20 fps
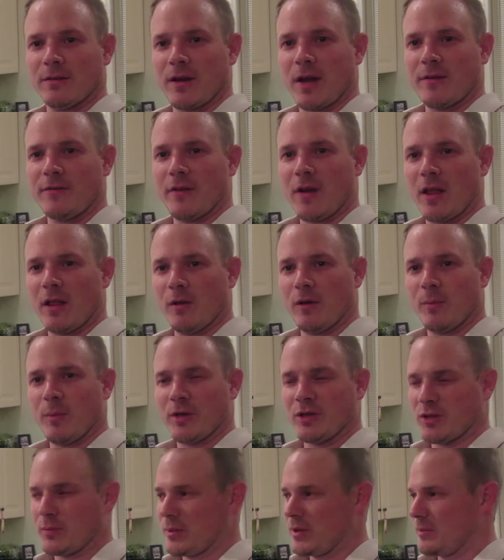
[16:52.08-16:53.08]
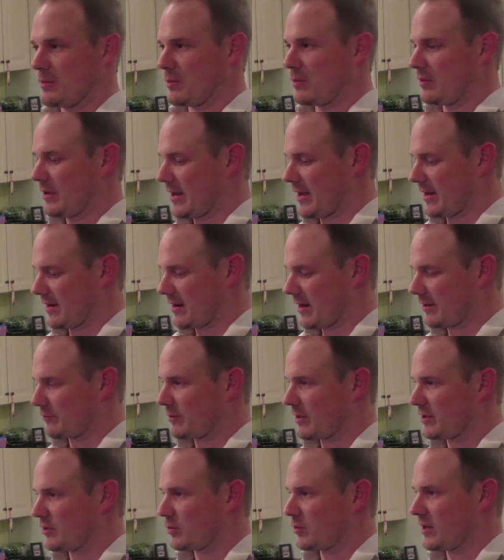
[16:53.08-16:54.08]
I follow a bunch of people that I
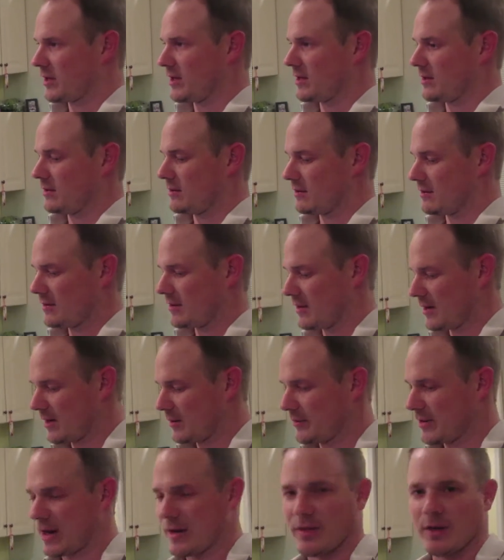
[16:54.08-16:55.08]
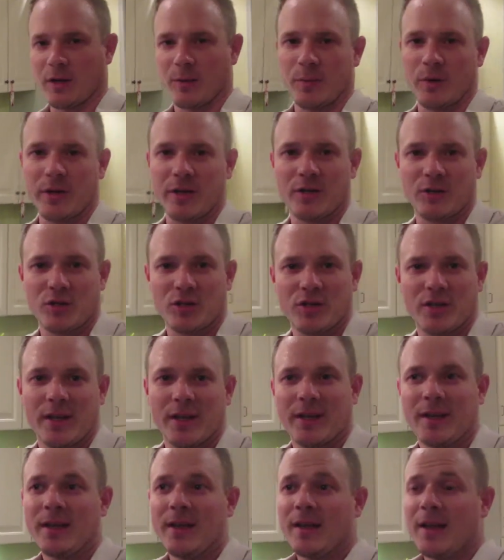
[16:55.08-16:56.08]
retweet um, that I think are pretty
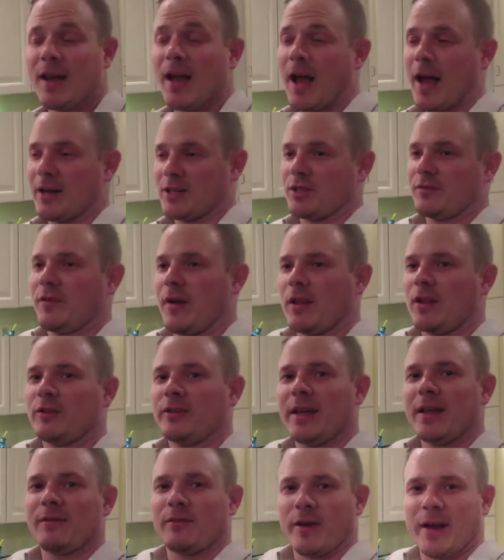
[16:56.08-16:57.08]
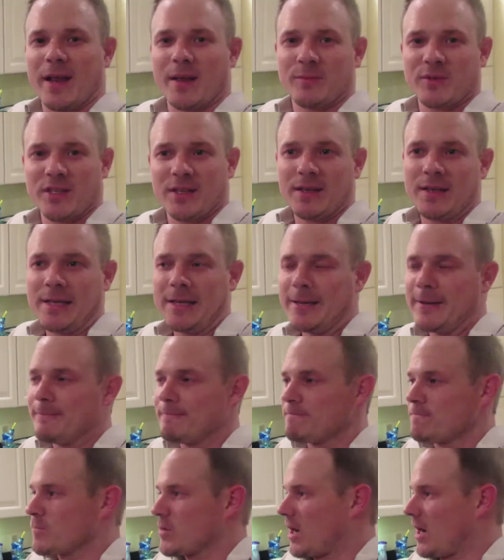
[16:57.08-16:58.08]
interesting. I actually follow Dave Ramsey.
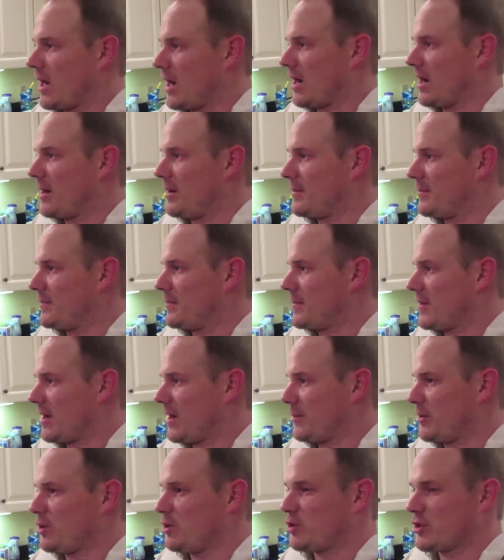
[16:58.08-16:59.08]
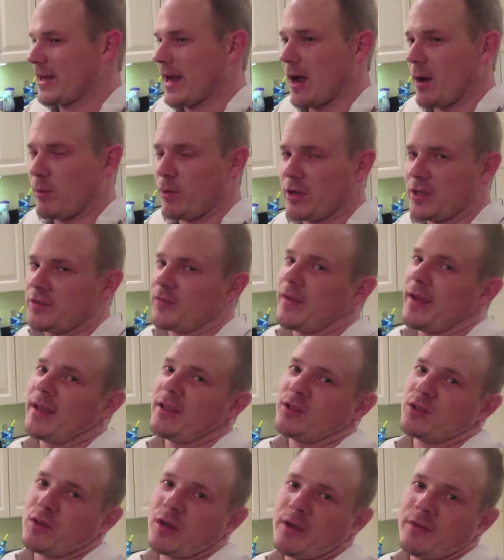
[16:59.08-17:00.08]
Um, I'm a huge Cowboys
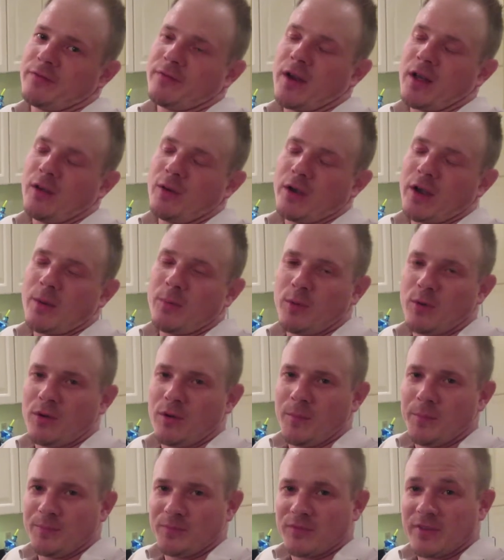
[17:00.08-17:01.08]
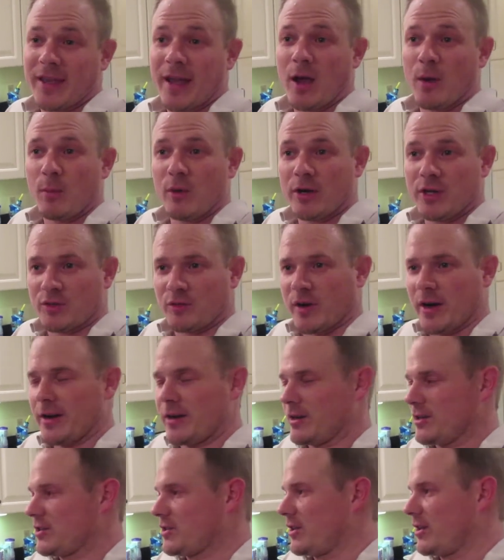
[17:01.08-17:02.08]
fan, so I follow a couple Cowboys
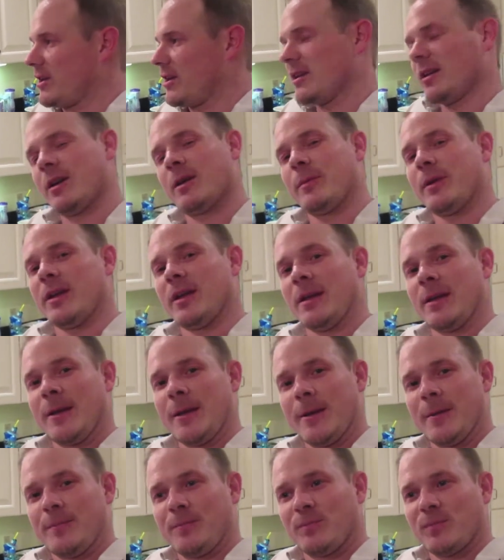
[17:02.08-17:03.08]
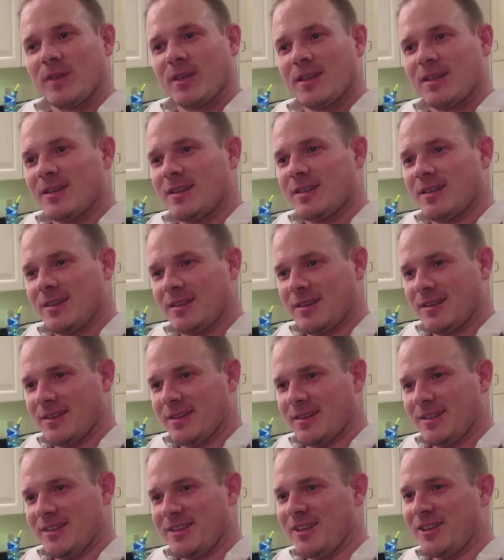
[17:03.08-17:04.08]
writers, so you can hear me. Oh,
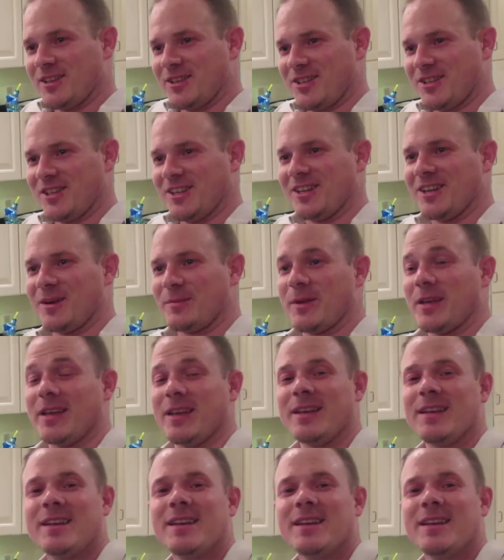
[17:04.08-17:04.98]
and you can hear me